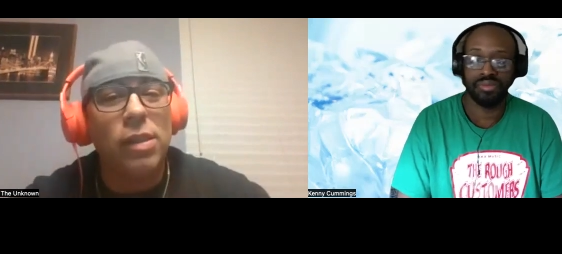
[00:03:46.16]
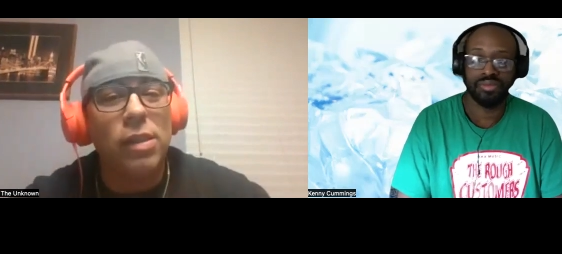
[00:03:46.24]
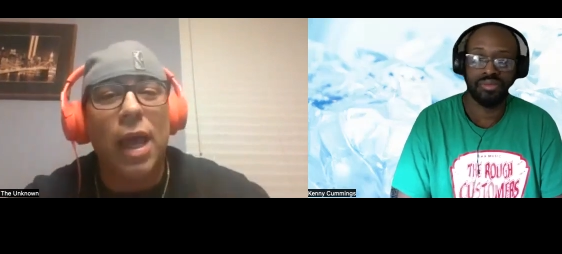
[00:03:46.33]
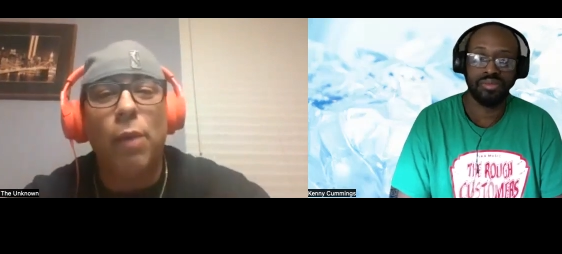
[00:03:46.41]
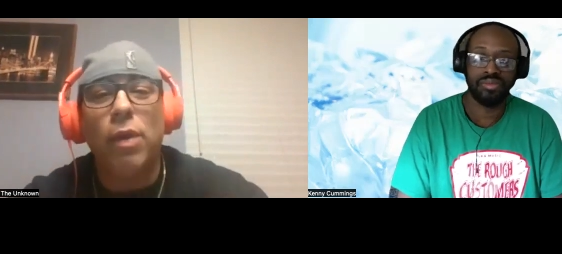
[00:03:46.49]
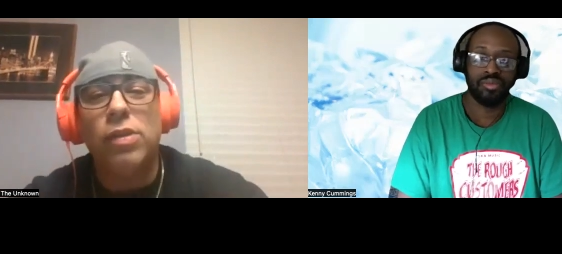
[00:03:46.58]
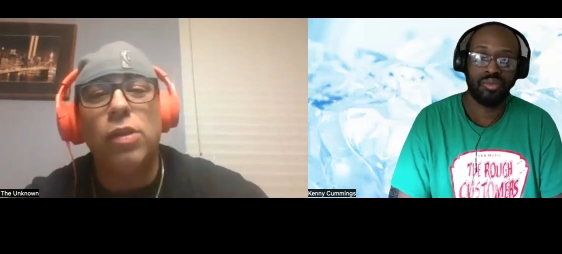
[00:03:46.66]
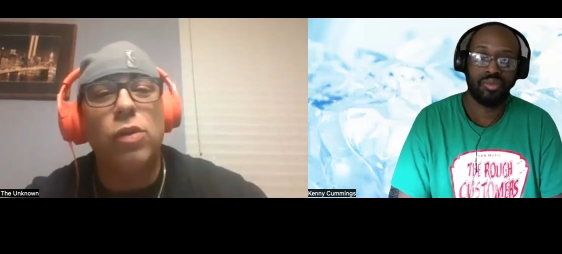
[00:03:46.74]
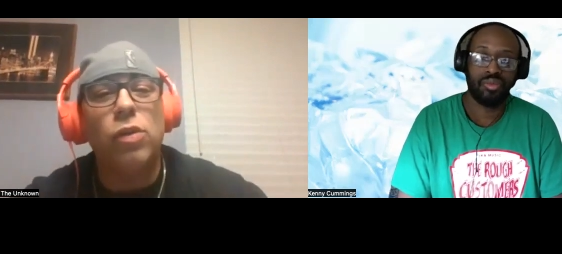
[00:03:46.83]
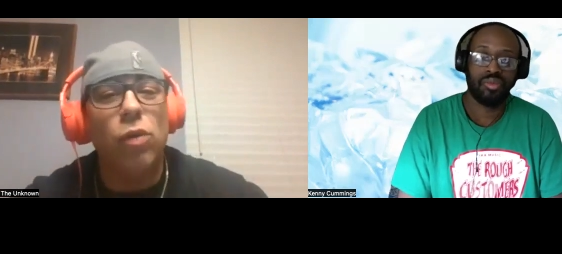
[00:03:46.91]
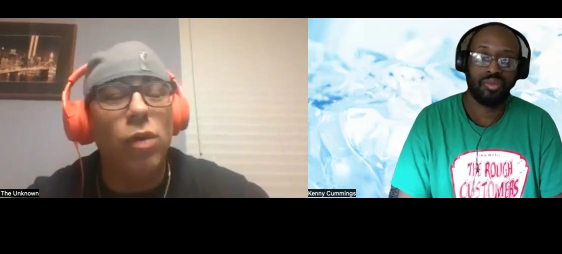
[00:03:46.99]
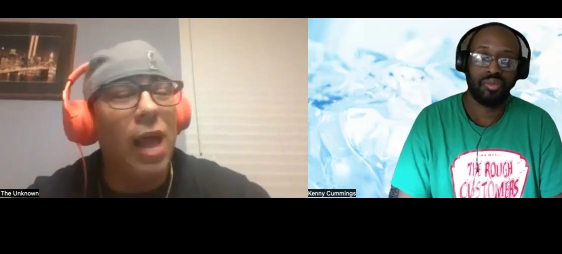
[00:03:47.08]
Speaker 1: like we used to
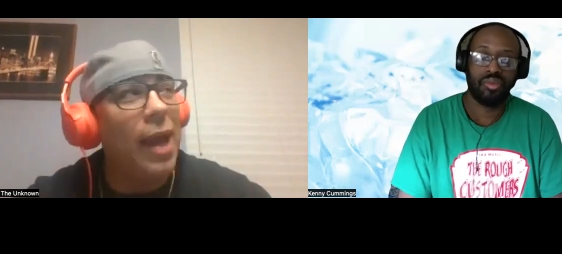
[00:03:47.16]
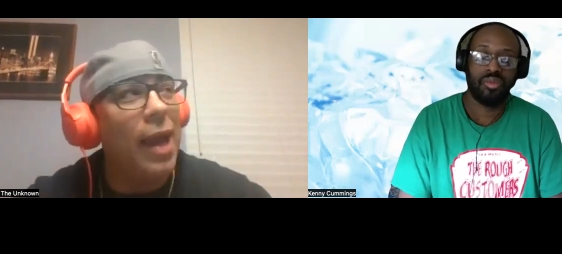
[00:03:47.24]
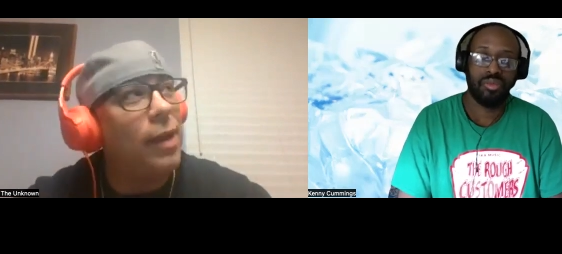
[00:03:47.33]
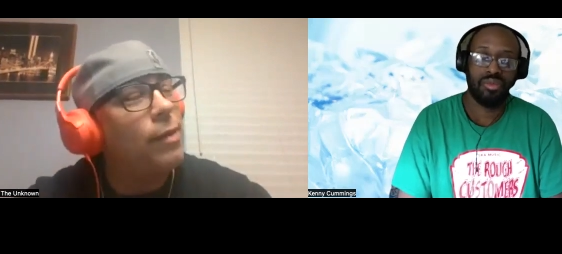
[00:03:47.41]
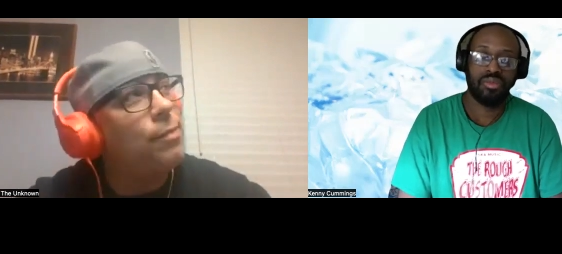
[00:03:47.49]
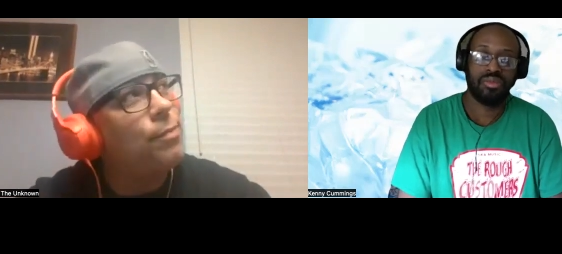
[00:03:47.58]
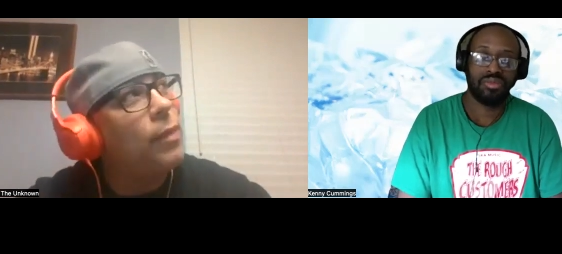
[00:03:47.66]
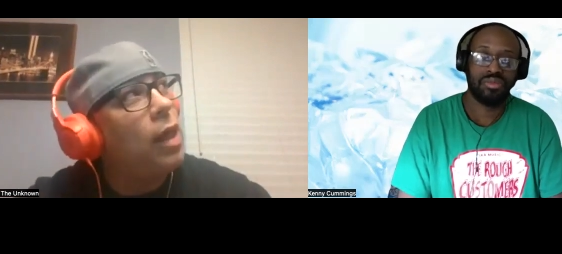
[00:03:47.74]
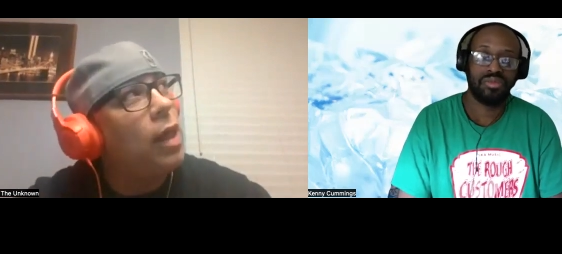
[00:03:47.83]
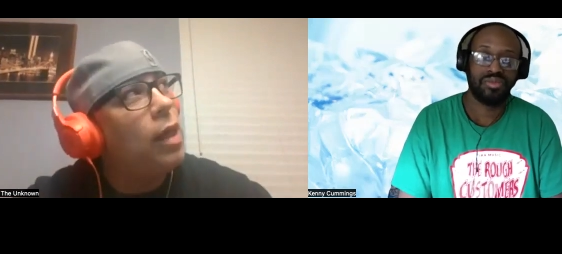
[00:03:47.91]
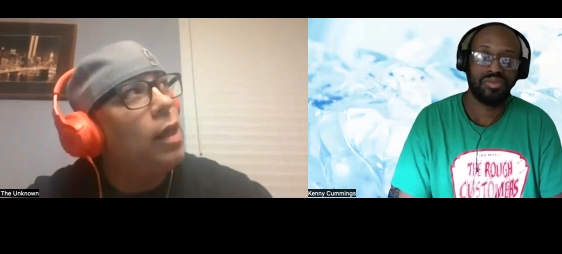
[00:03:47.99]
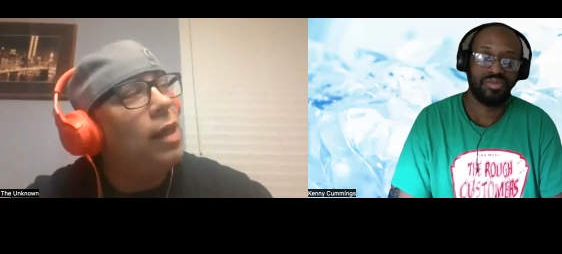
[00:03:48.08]
do like
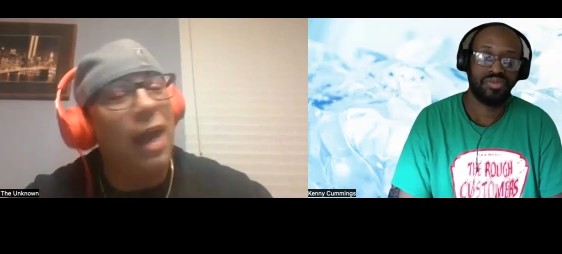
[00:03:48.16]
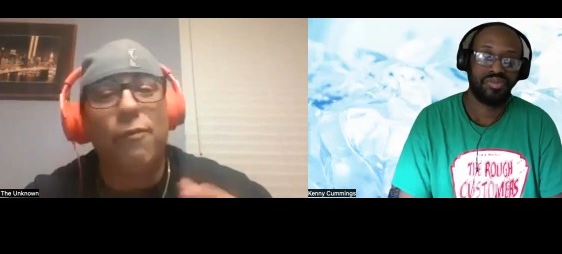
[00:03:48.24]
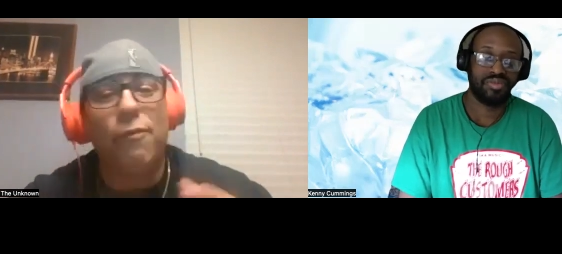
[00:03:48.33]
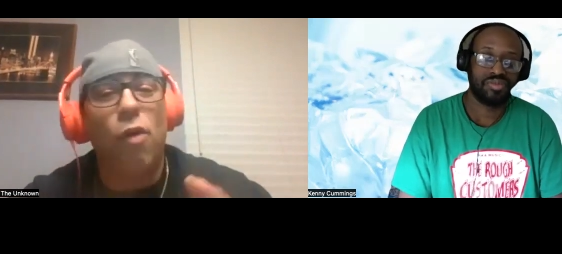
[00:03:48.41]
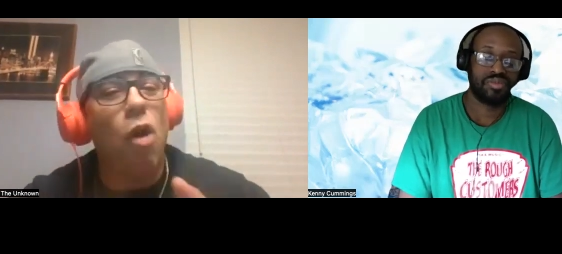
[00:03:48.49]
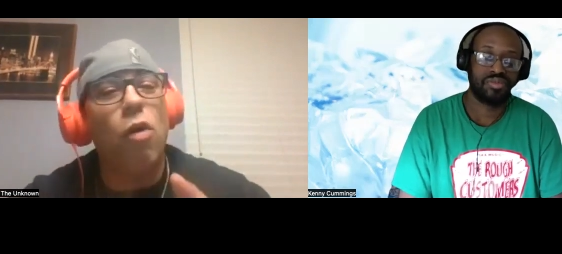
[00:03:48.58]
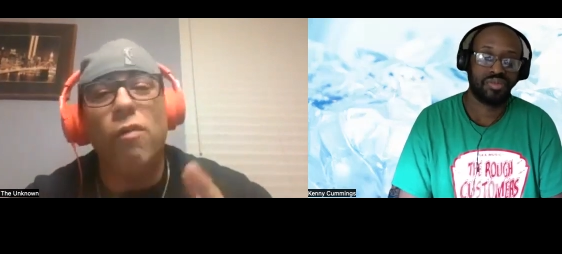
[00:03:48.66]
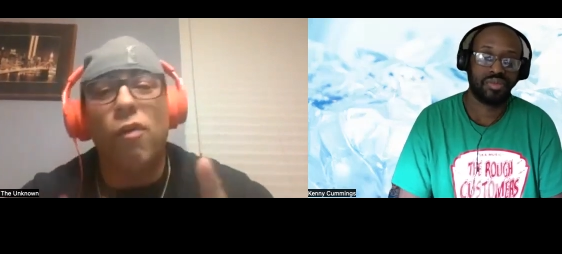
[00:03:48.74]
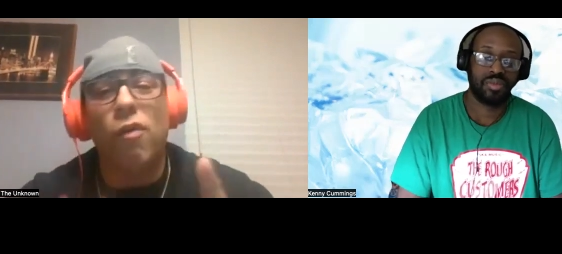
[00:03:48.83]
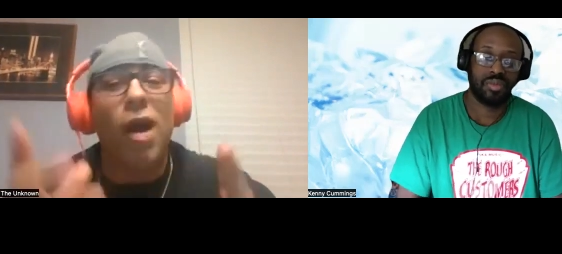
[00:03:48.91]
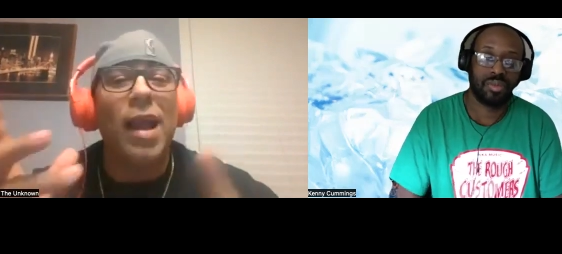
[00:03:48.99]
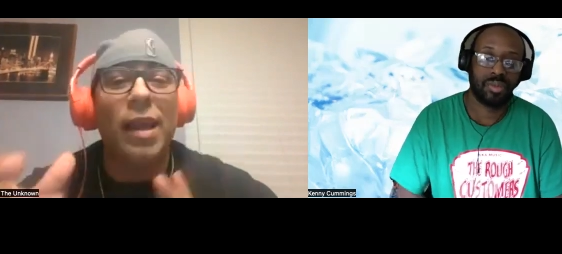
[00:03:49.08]
like our
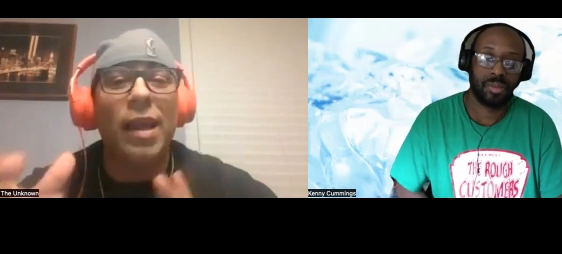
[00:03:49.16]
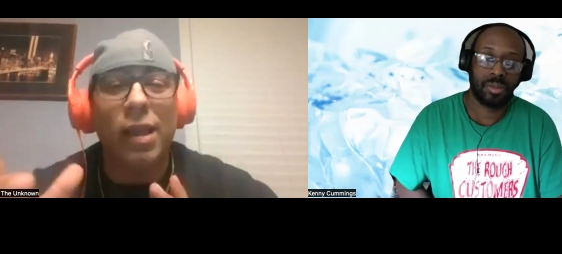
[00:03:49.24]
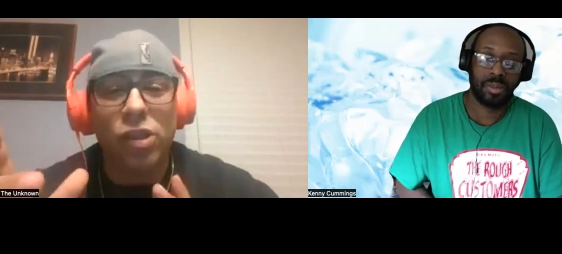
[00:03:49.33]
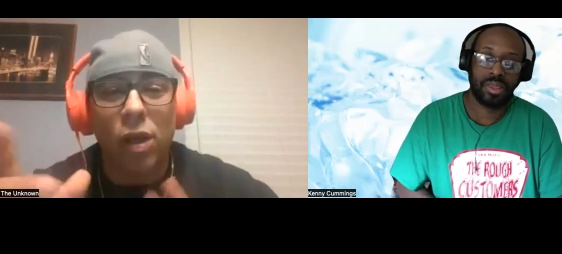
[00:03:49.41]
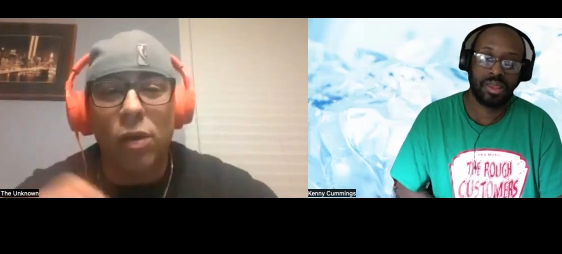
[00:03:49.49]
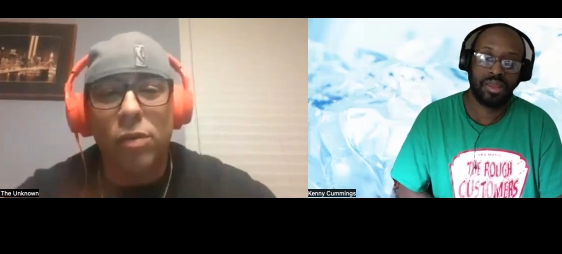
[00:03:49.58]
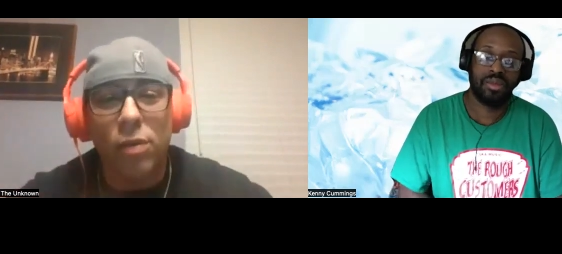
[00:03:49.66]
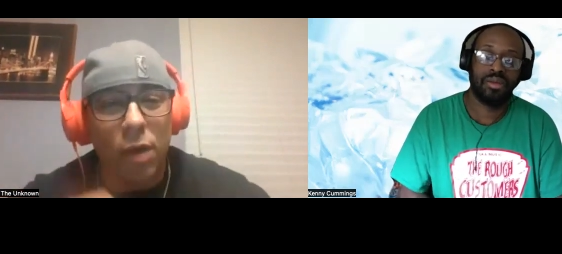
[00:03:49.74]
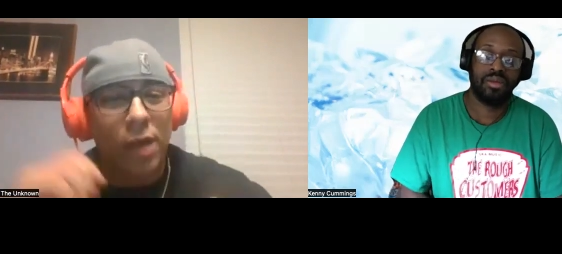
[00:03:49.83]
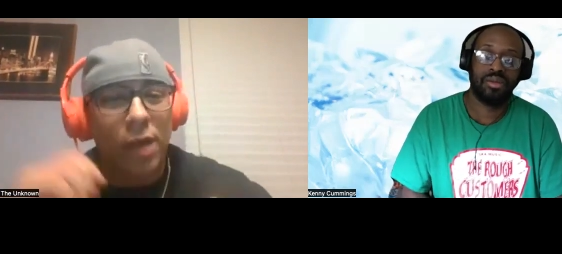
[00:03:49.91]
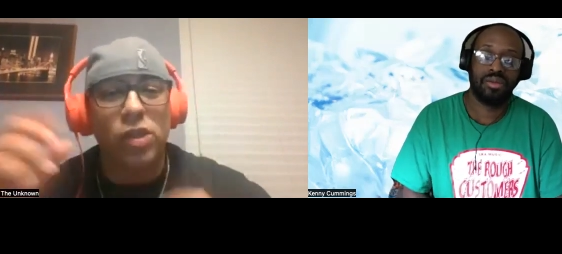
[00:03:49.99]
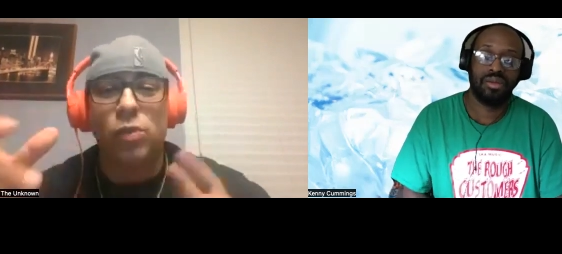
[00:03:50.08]
own variety show
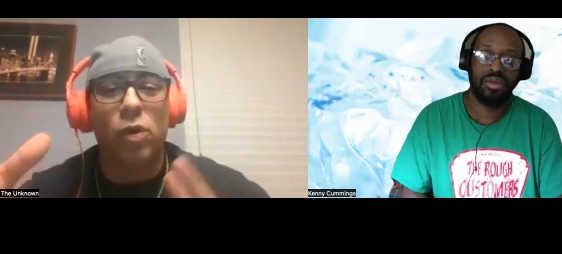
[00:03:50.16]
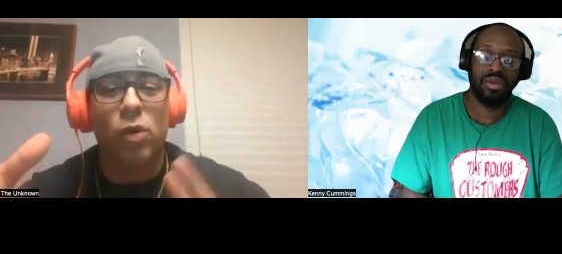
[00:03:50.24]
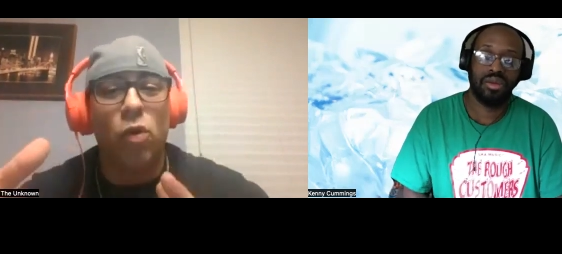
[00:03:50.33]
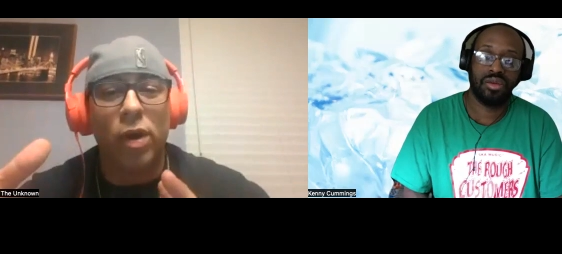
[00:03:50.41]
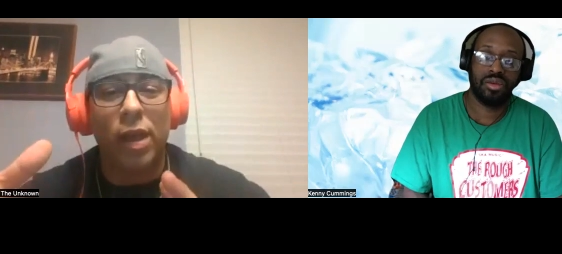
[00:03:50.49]
and just yeah.